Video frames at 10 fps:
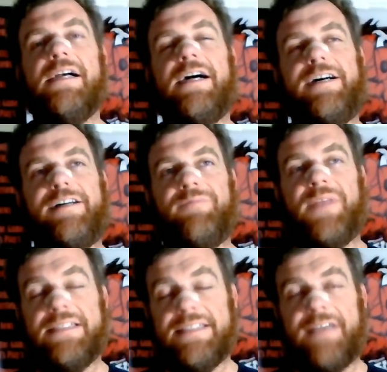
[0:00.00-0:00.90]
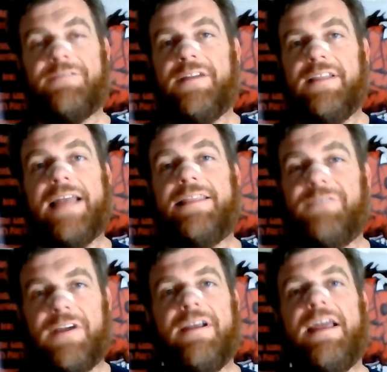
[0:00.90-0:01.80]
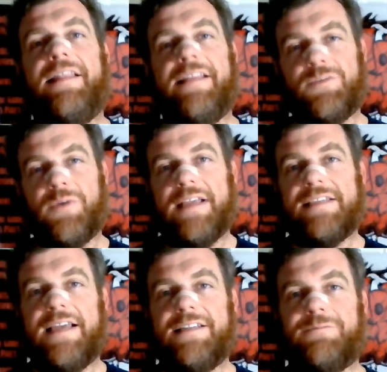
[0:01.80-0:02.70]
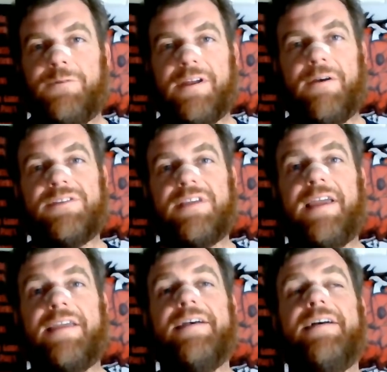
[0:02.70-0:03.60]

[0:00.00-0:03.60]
Um, they definitely, at the very end, that's what I said to Fuego, I was like,